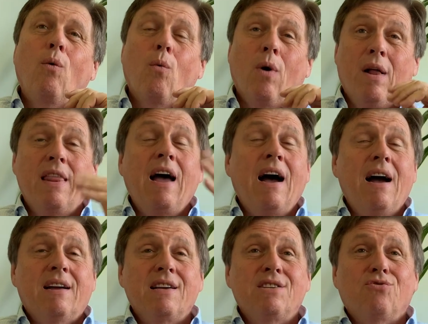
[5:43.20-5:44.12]
Well, the
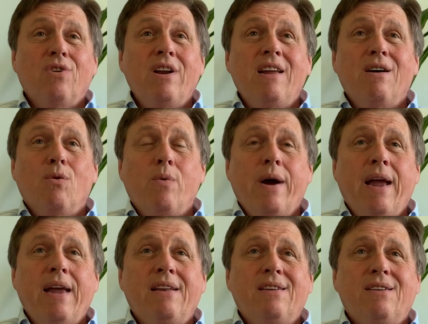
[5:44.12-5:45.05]
arc is really a
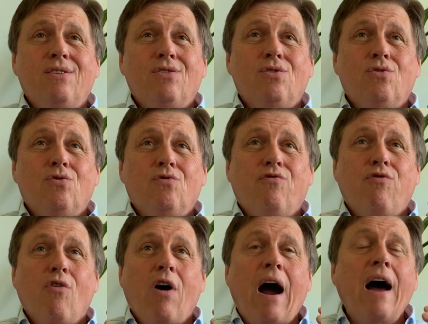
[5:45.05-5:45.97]
way
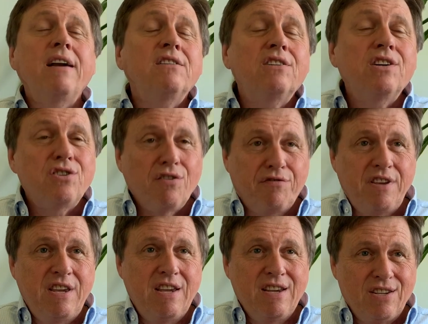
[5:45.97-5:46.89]
for hundreds of
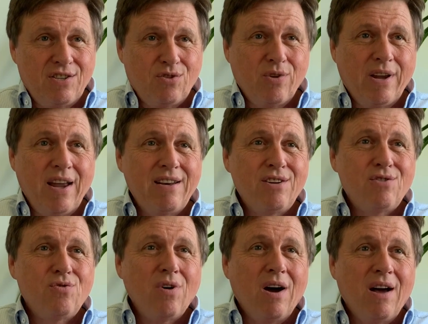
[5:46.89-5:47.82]
years to get
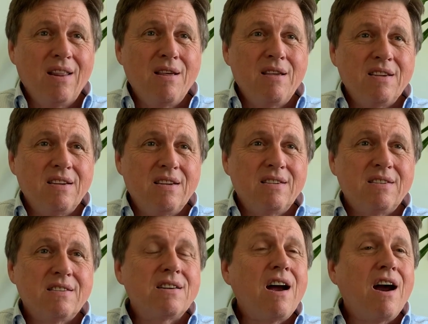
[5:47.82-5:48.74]
to other
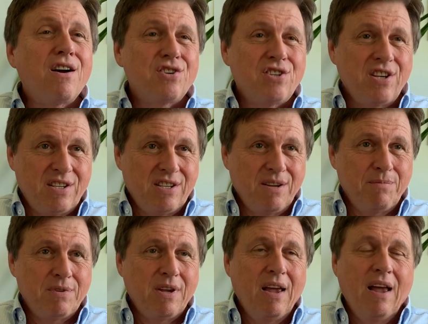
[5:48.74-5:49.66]
star
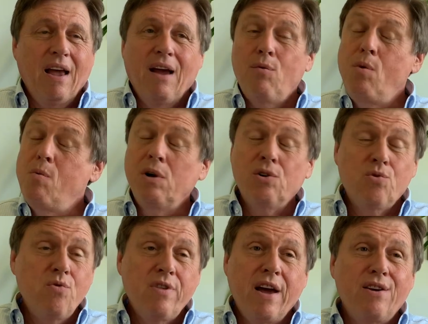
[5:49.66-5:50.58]
systems. We will
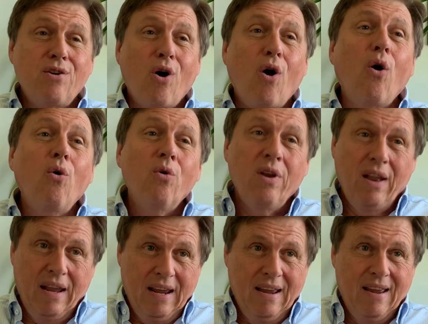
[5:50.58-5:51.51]
do that
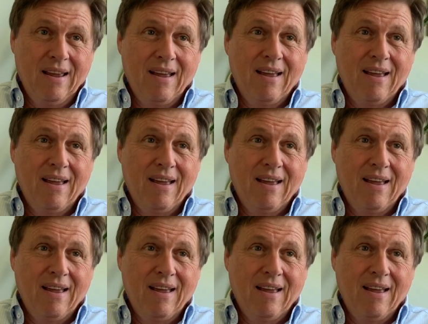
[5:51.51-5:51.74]
only